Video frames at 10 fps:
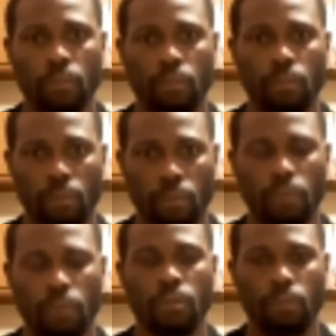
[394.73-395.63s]

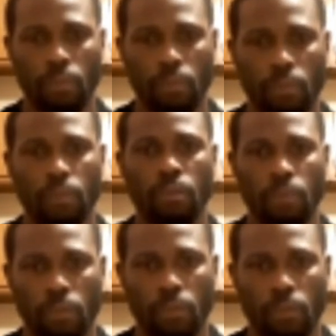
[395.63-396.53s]

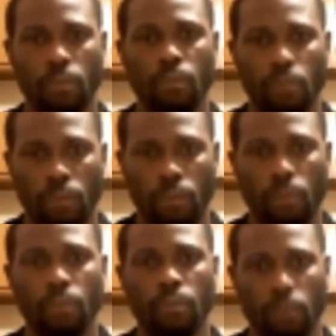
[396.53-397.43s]

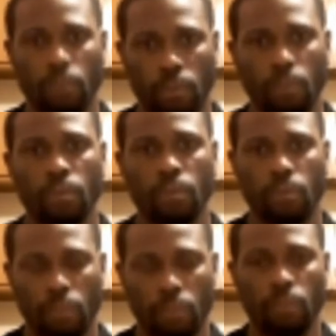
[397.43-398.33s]

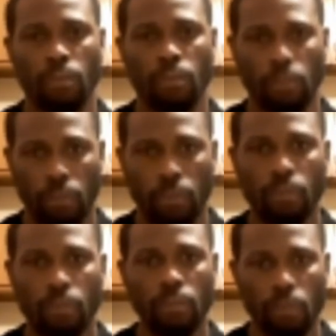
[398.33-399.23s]

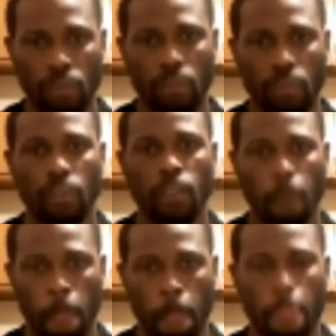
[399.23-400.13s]

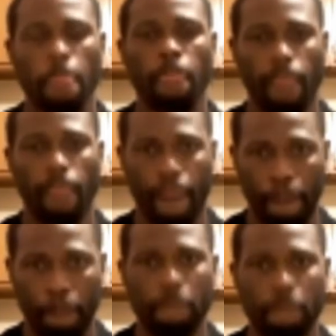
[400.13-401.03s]

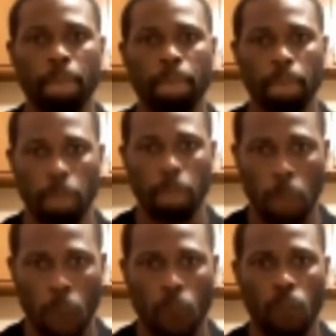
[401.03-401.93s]

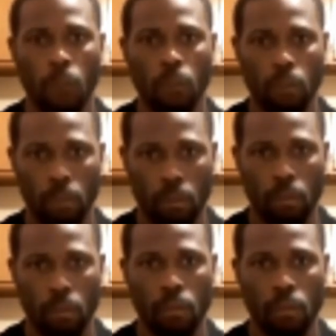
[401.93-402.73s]
(not speaking)